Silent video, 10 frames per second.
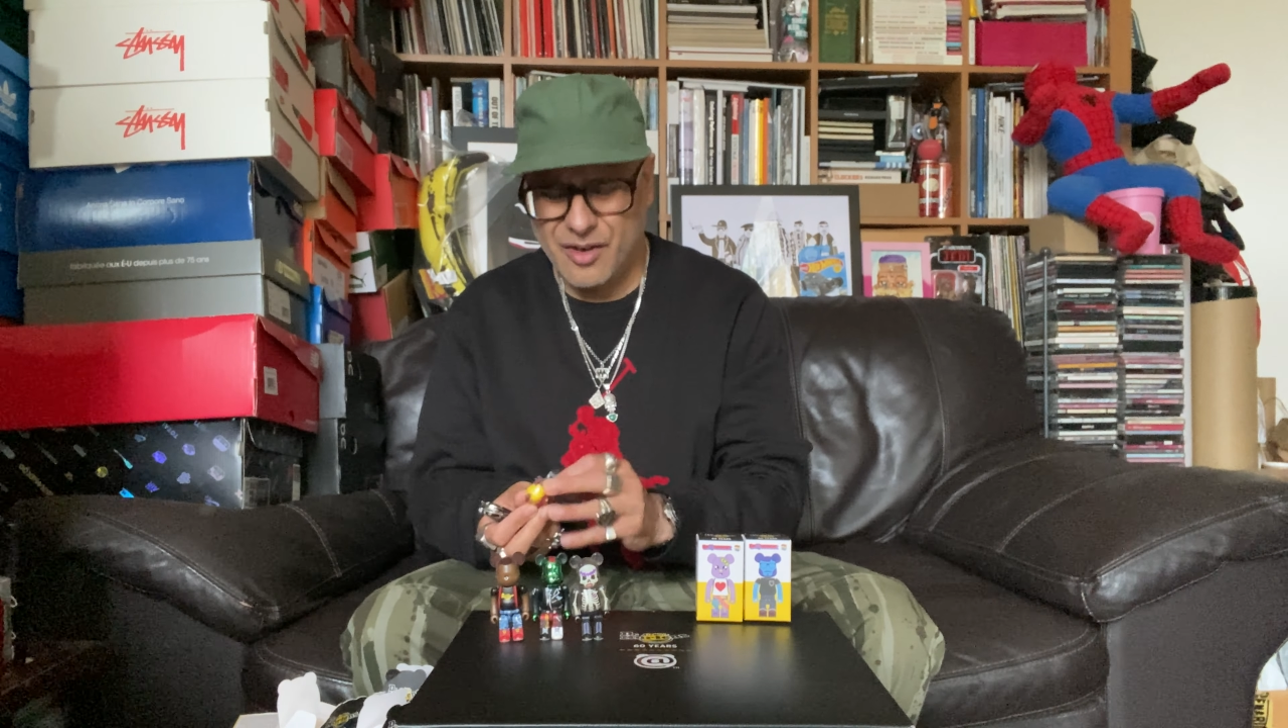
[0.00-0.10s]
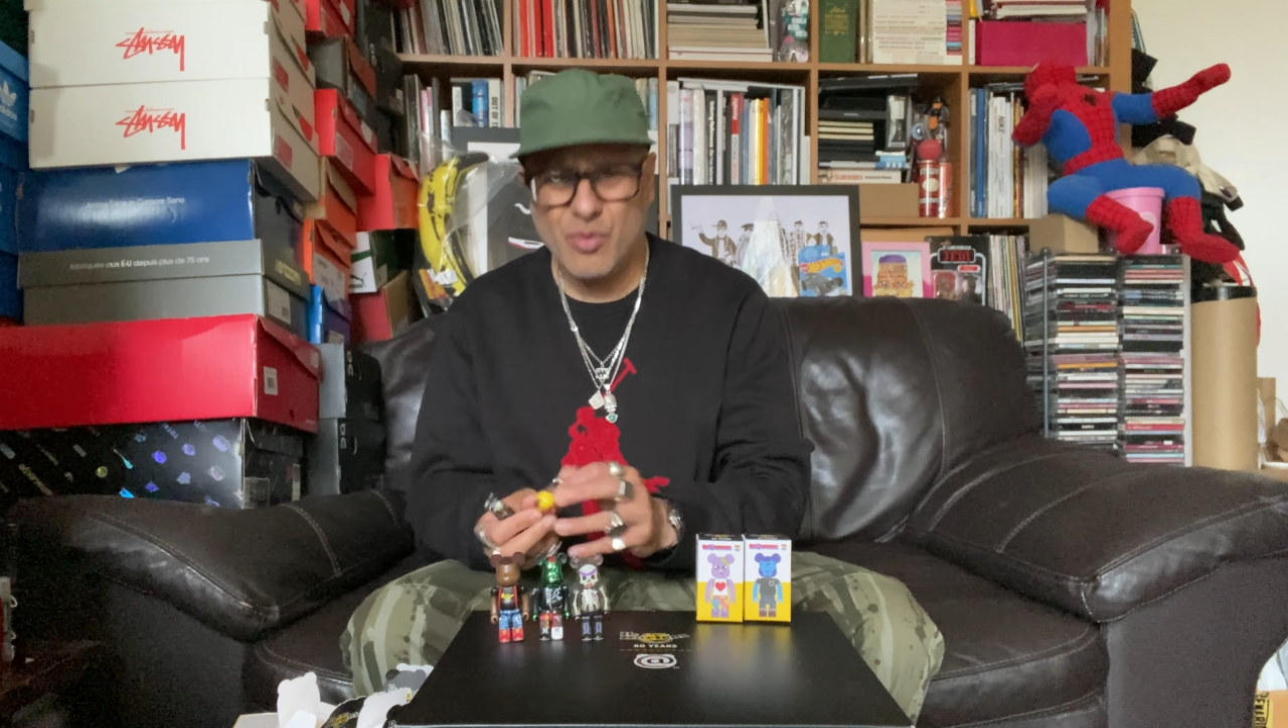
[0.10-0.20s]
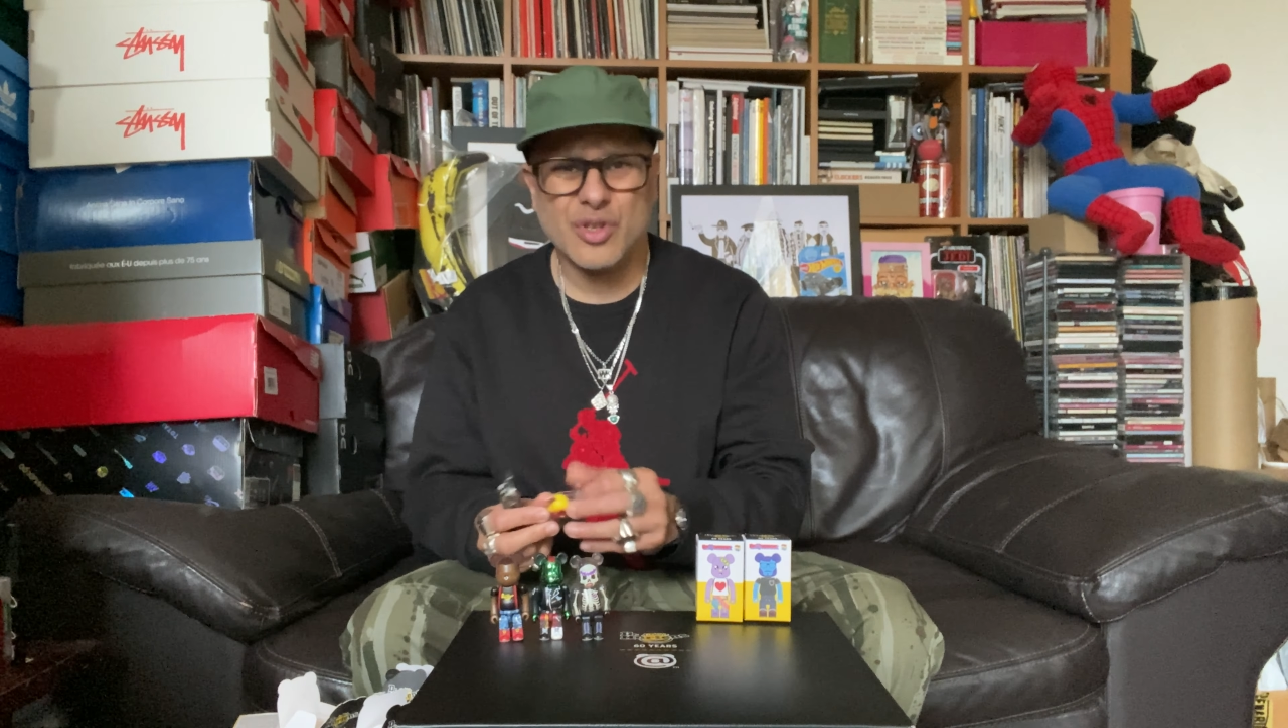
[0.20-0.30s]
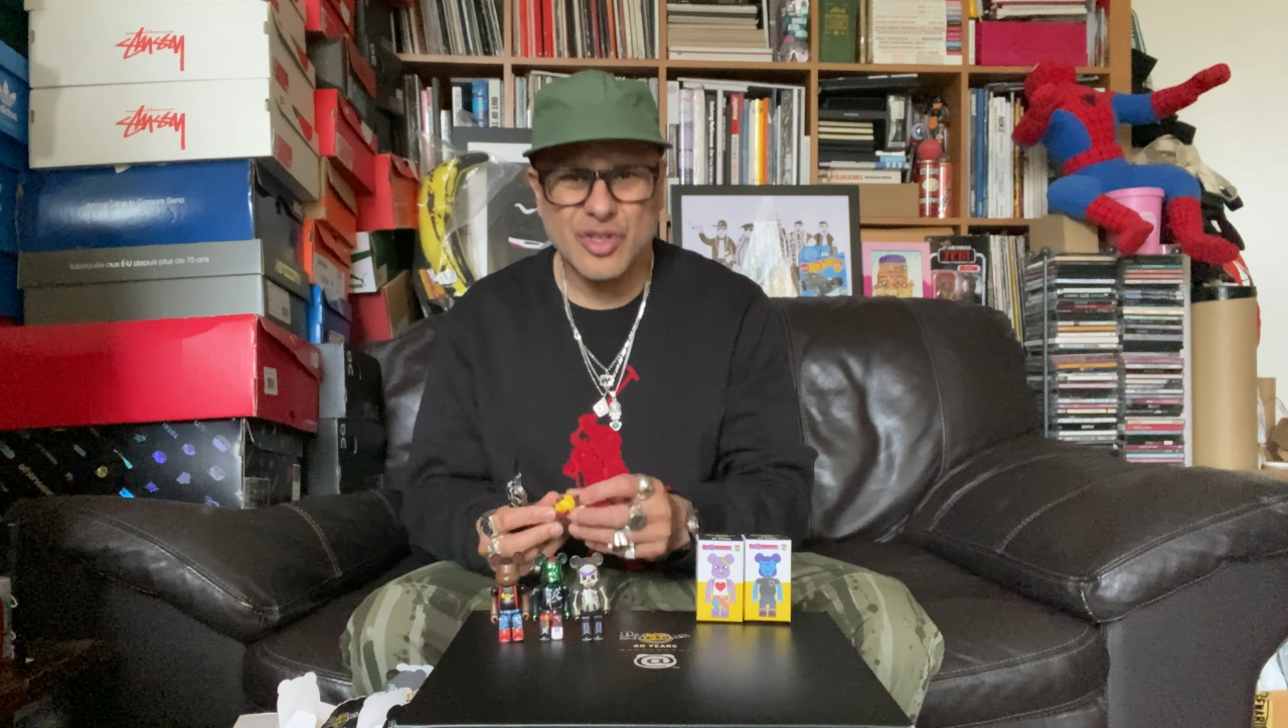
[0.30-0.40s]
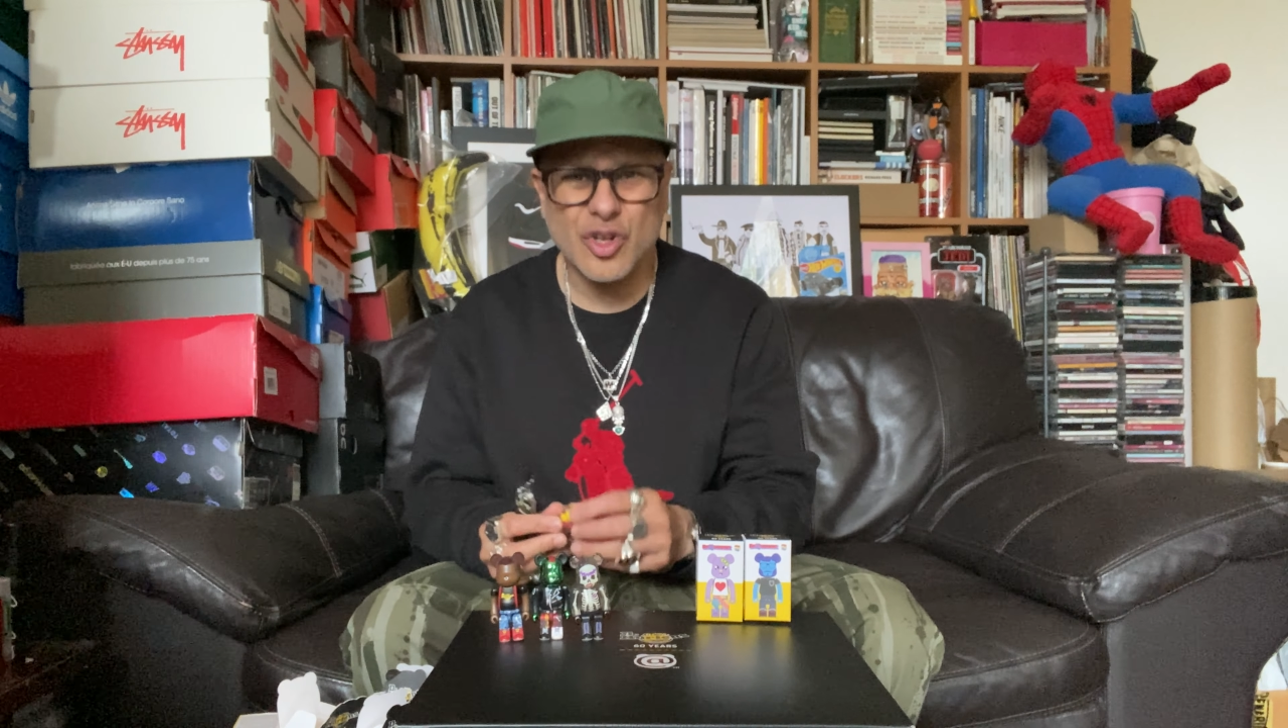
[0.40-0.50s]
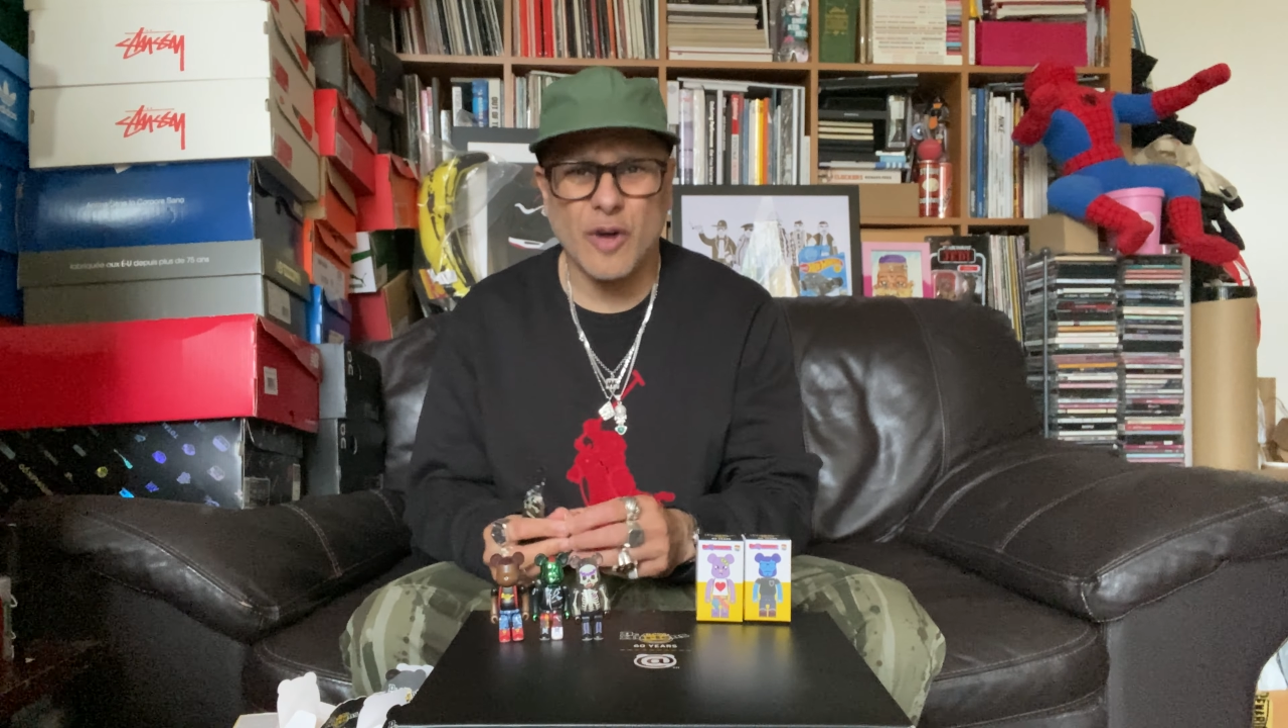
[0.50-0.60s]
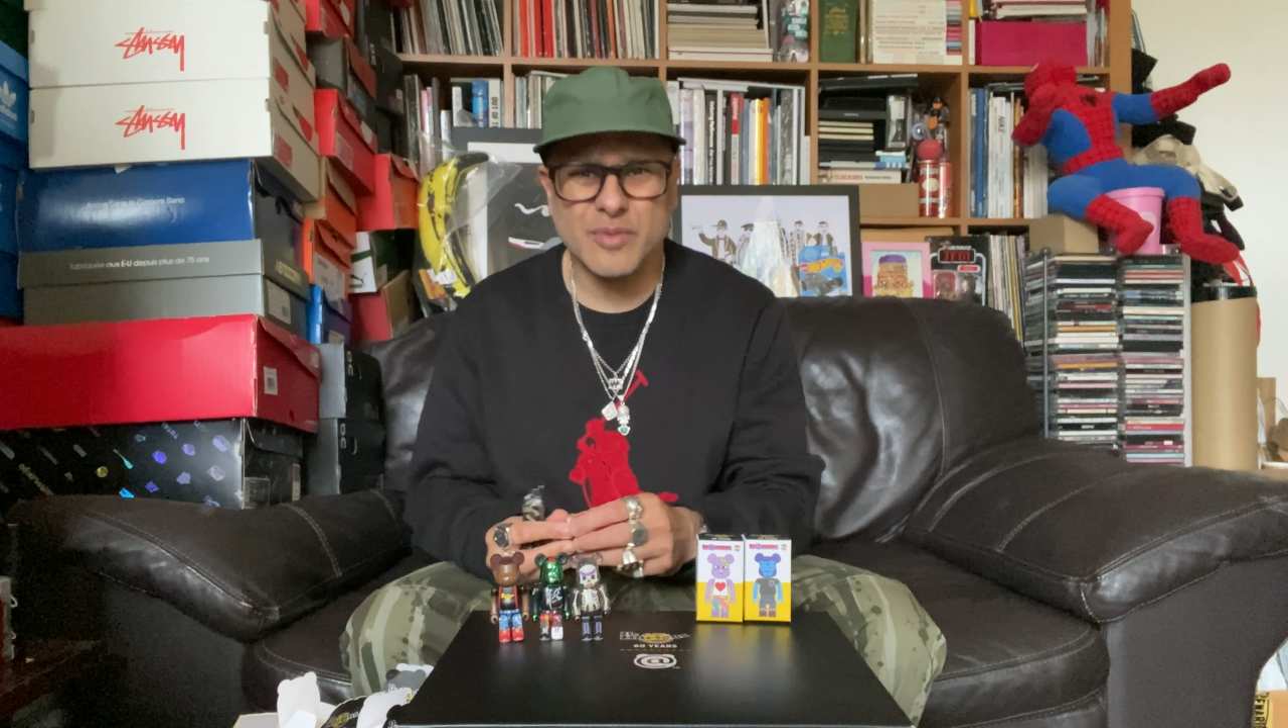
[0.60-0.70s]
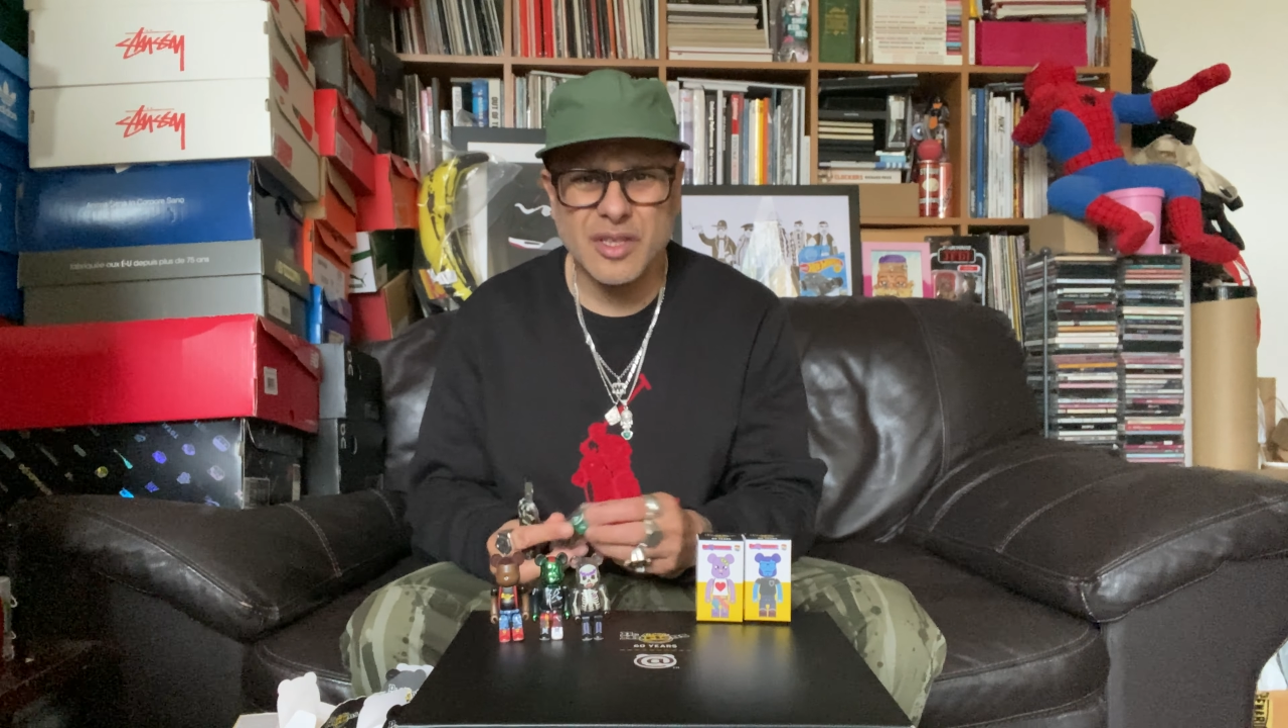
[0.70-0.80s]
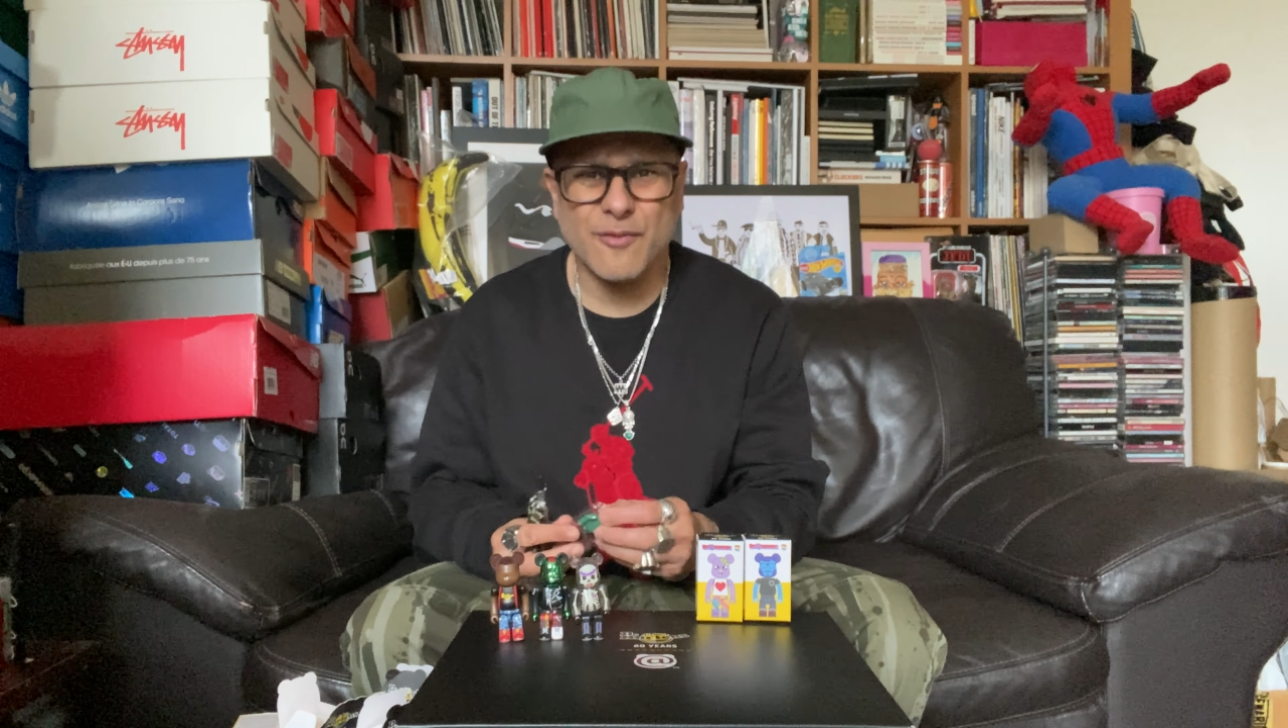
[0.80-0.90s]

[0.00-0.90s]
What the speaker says: which adopted the